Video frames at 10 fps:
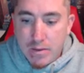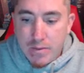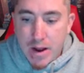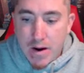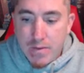
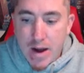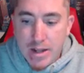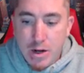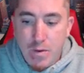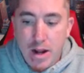
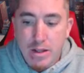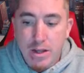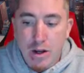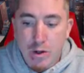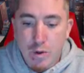verified correctly
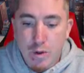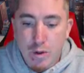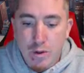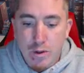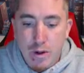on
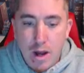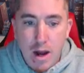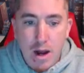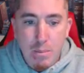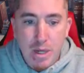Google
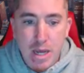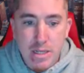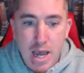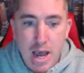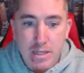
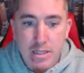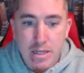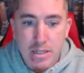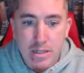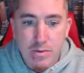because it has
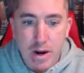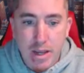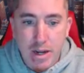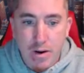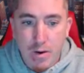this right
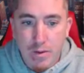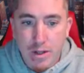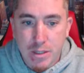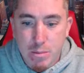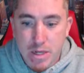here, own
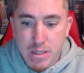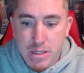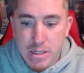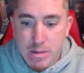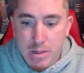this
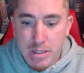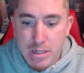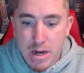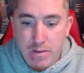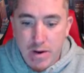business. That means
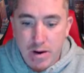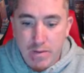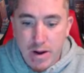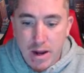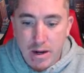they're not
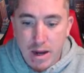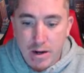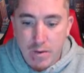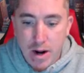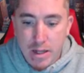verified
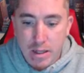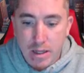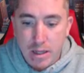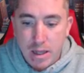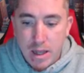
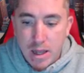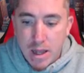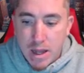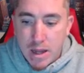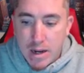correctly.
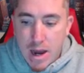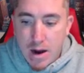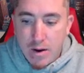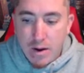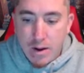
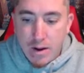Now,